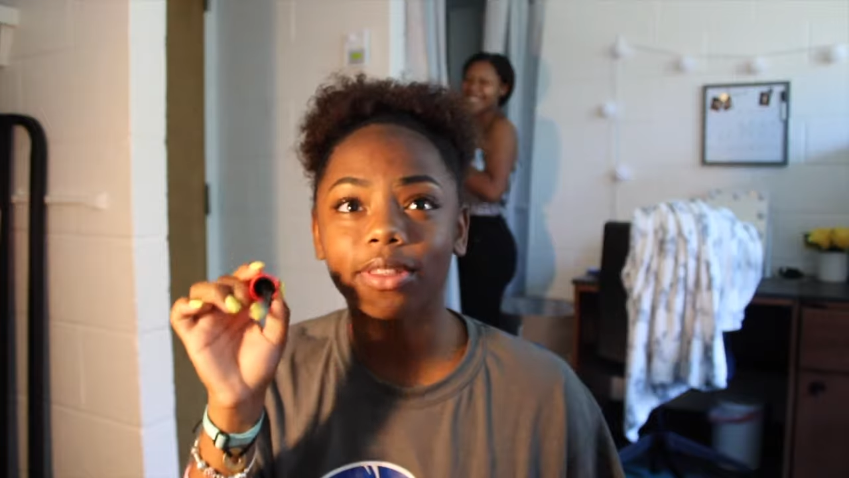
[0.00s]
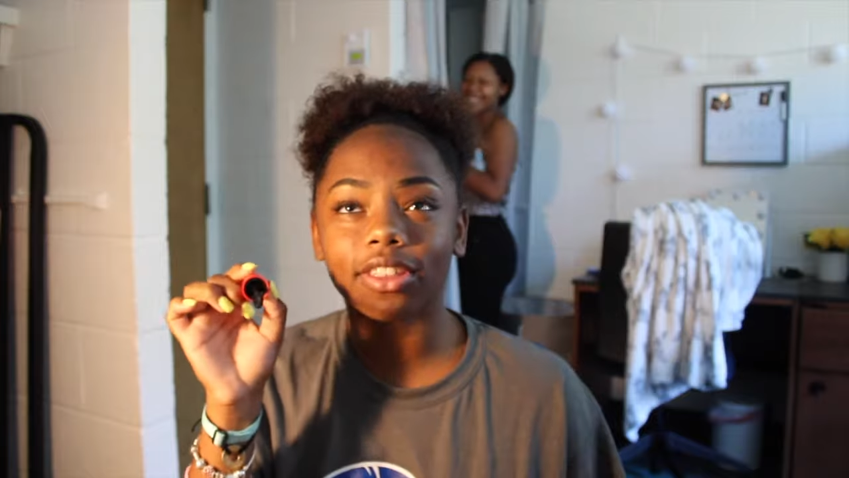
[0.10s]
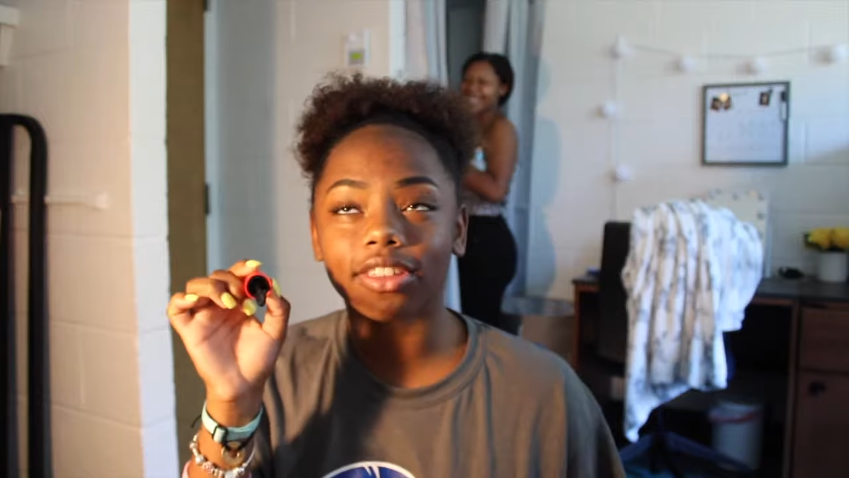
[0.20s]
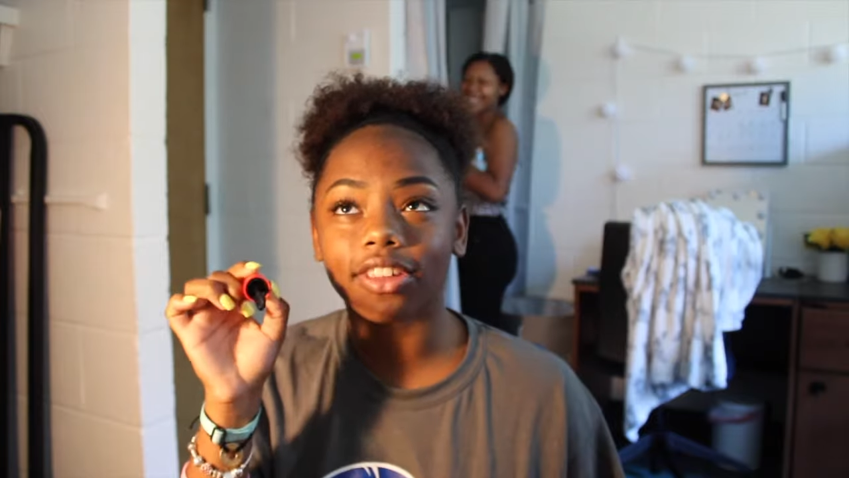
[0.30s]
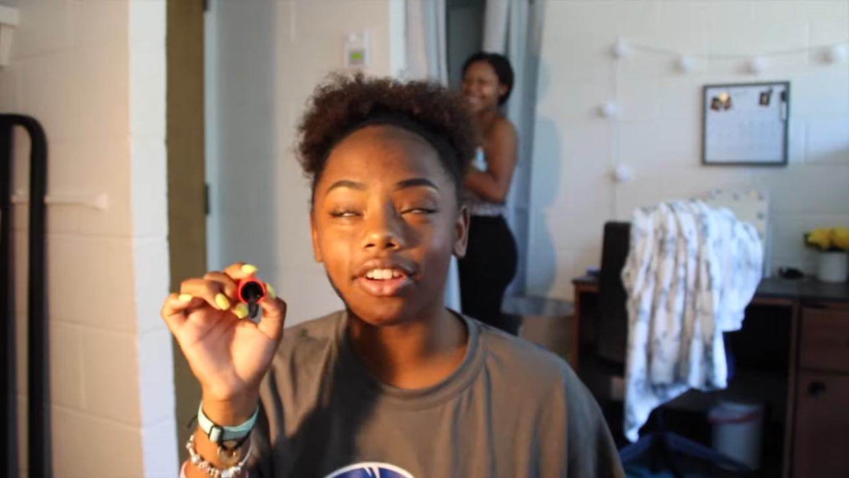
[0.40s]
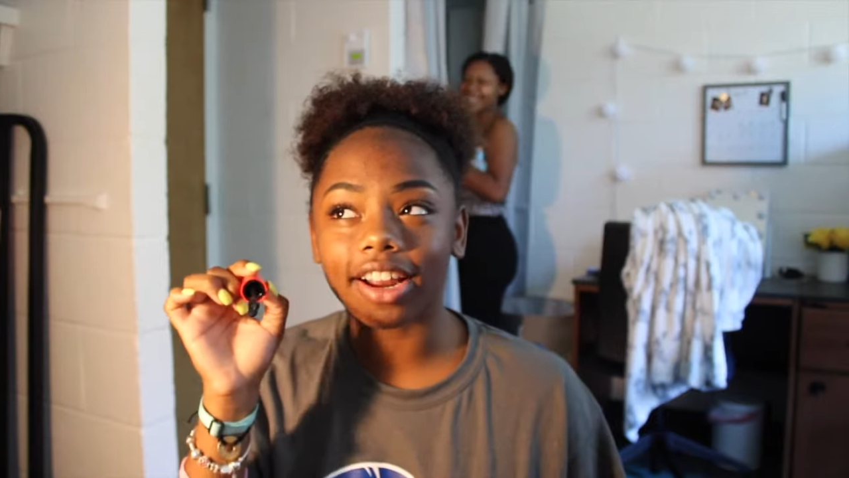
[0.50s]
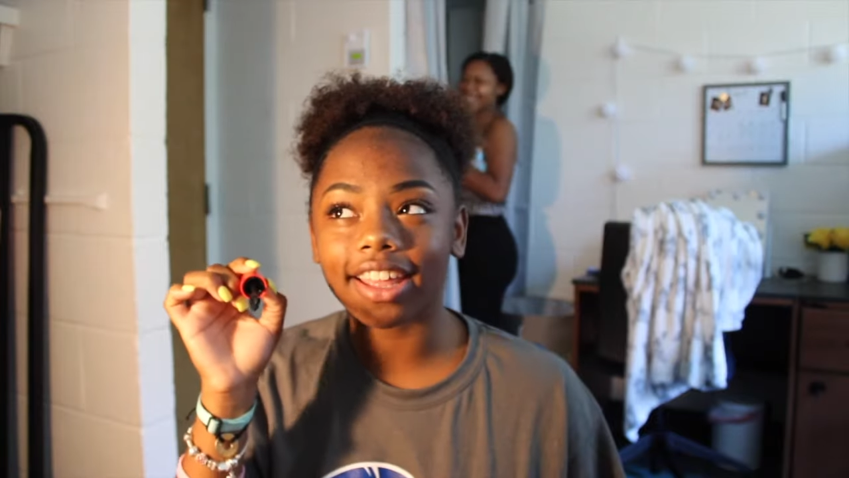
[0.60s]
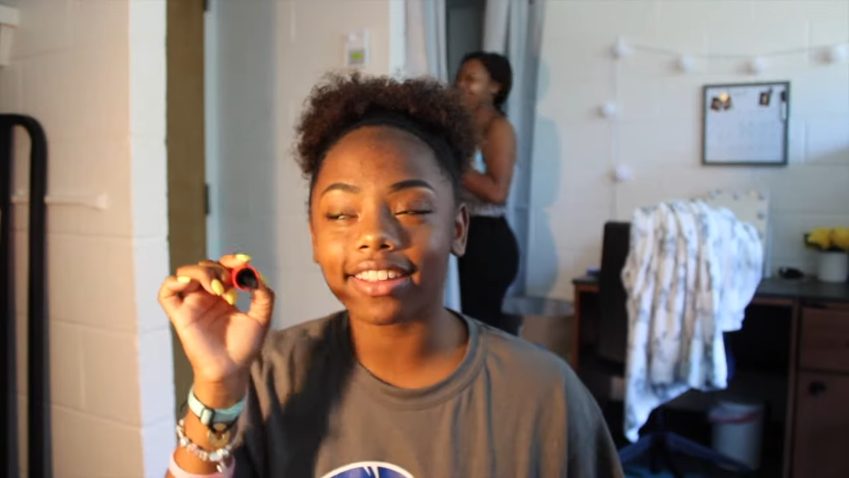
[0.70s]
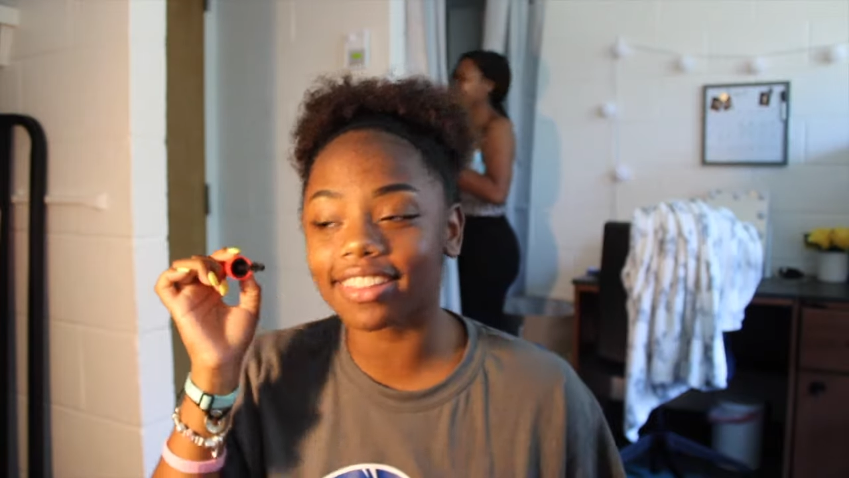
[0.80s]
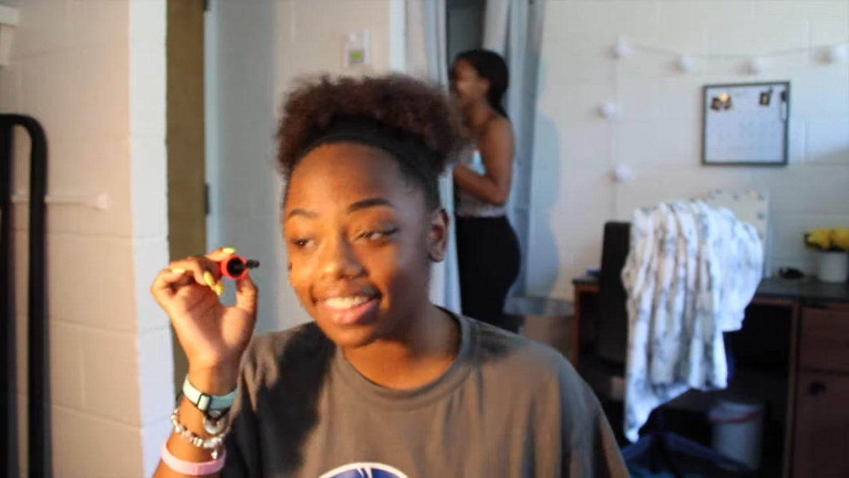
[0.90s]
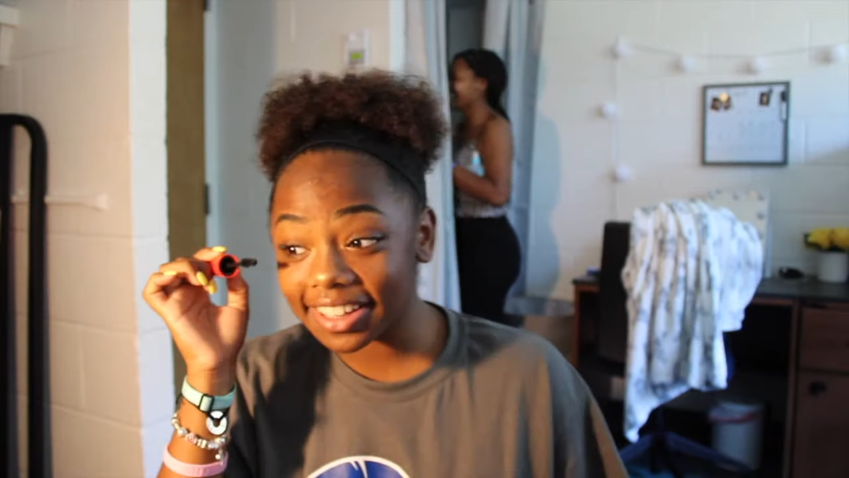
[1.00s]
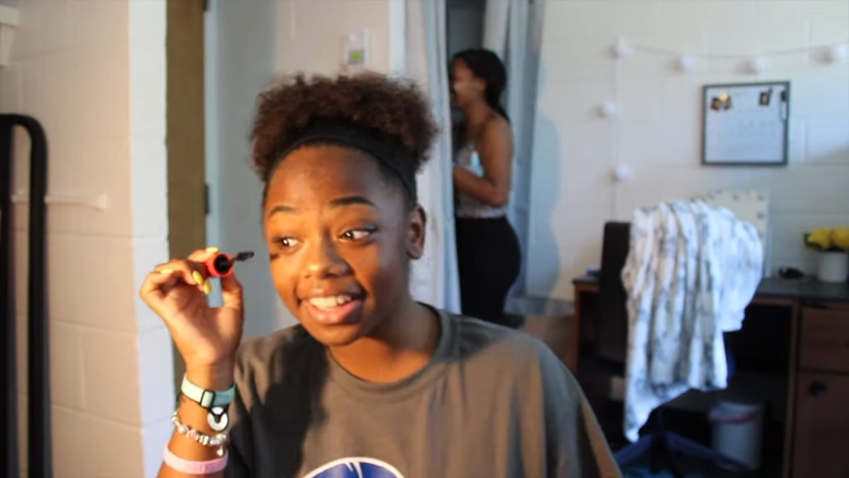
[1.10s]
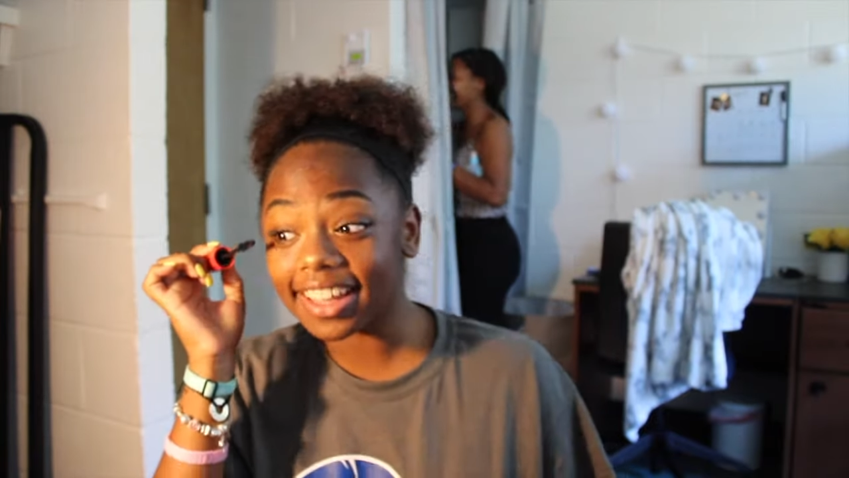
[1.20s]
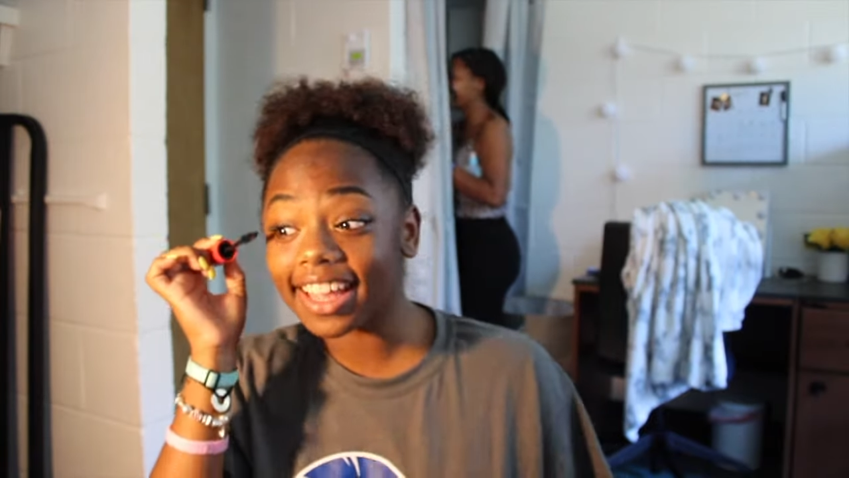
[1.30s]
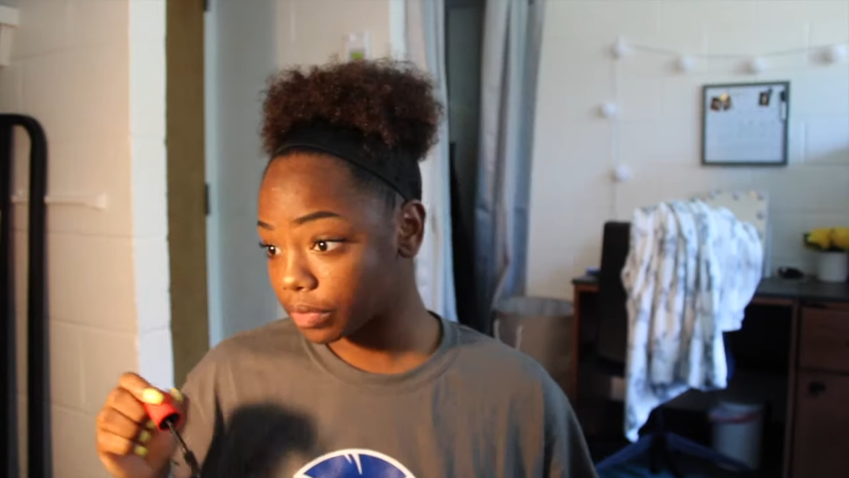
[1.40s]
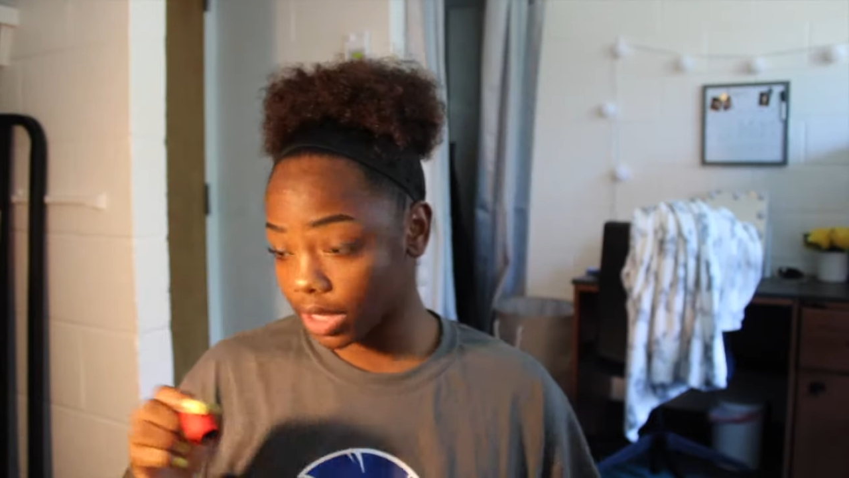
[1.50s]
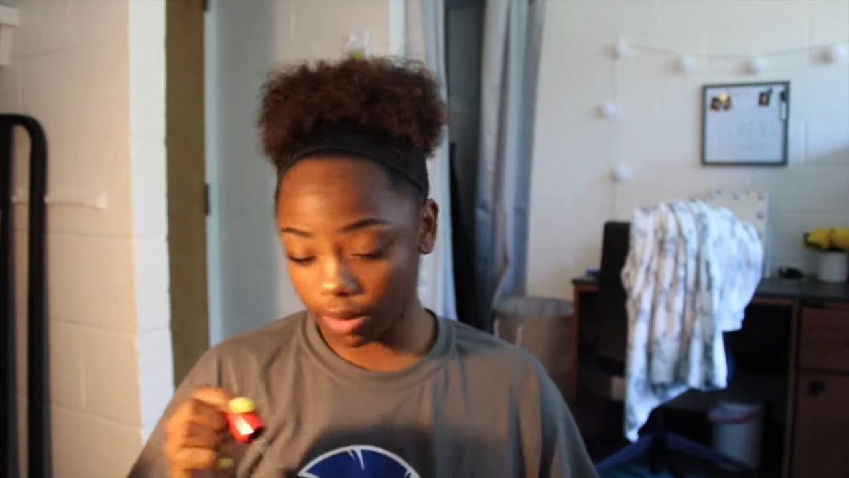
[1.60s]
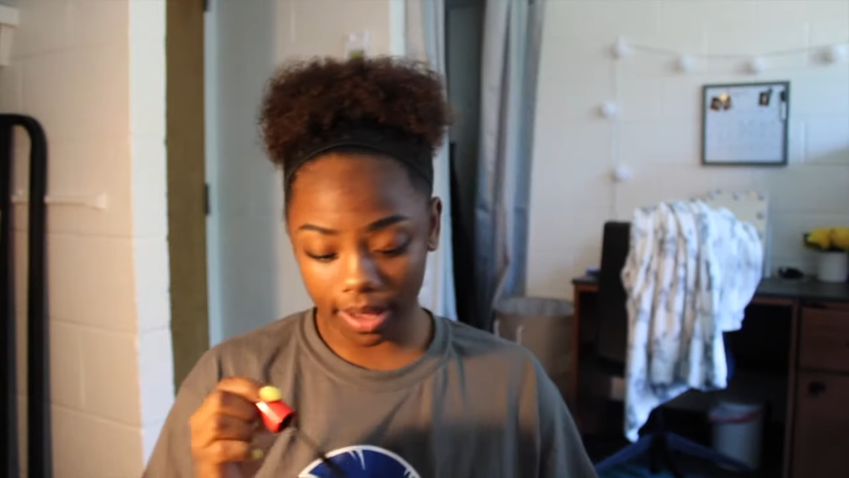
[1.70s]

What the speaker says: been through this already. Throw